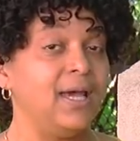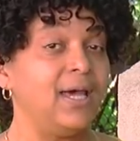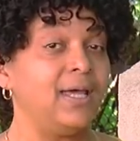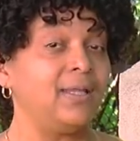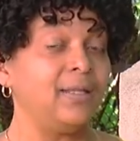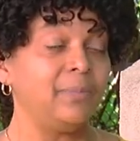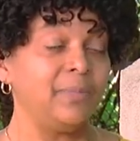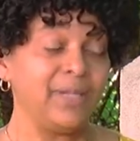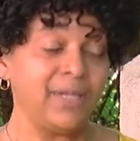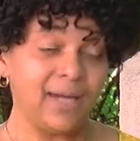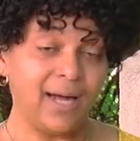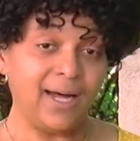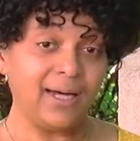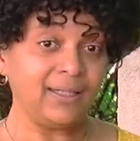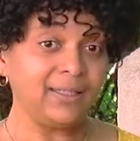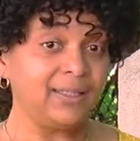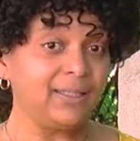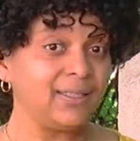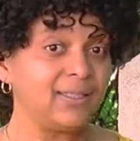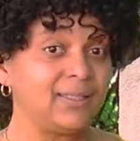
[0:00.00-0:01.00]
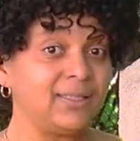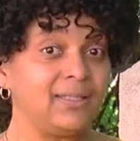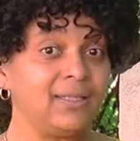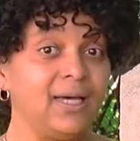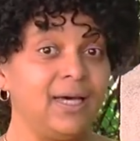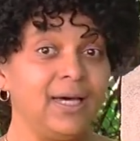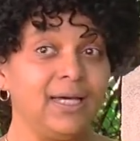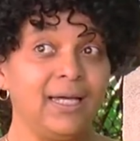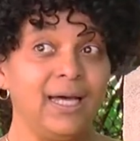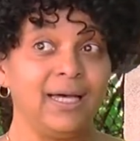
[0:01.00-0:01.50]
And to be honest,
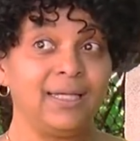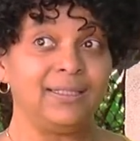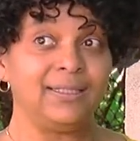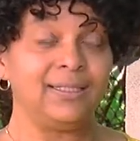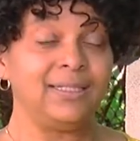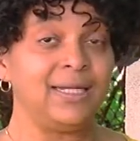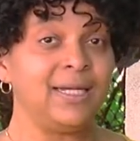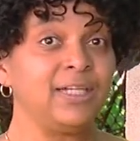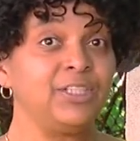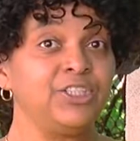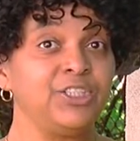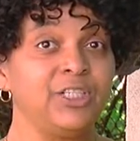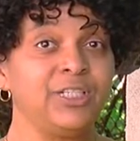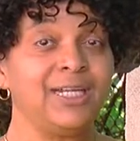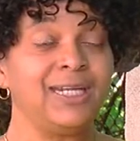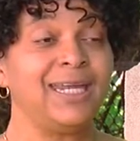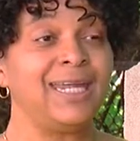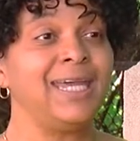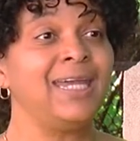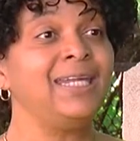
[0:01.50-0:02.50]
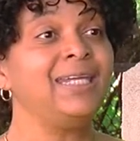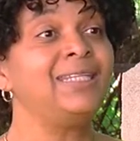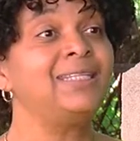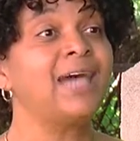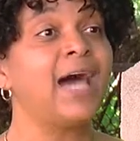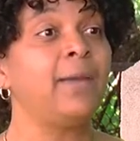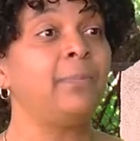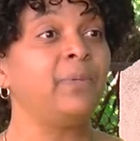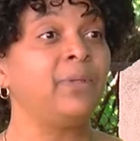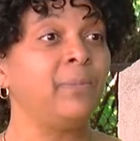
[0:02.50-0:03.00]
addiction and any
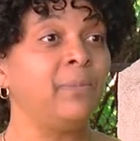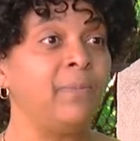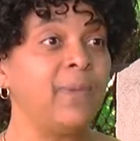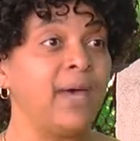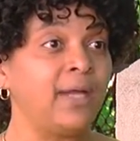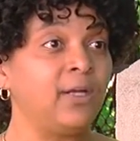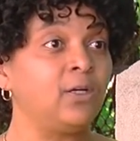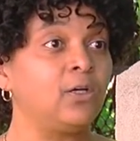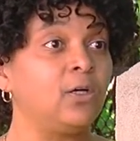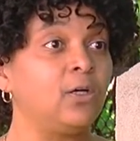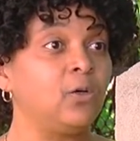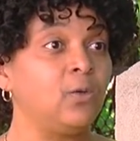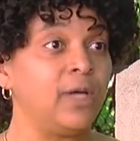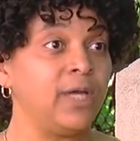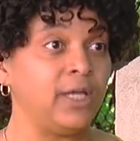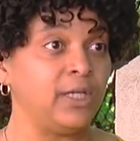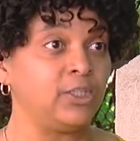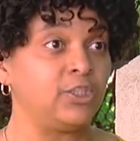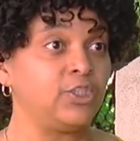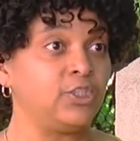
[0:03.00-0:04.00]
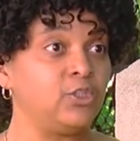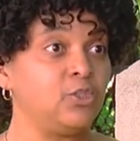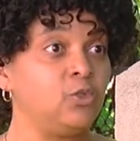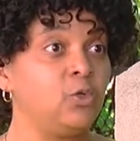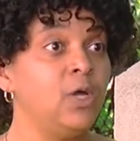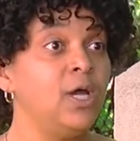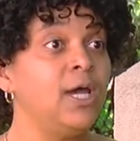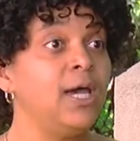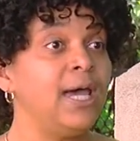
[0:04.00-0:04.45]
type of medical issue,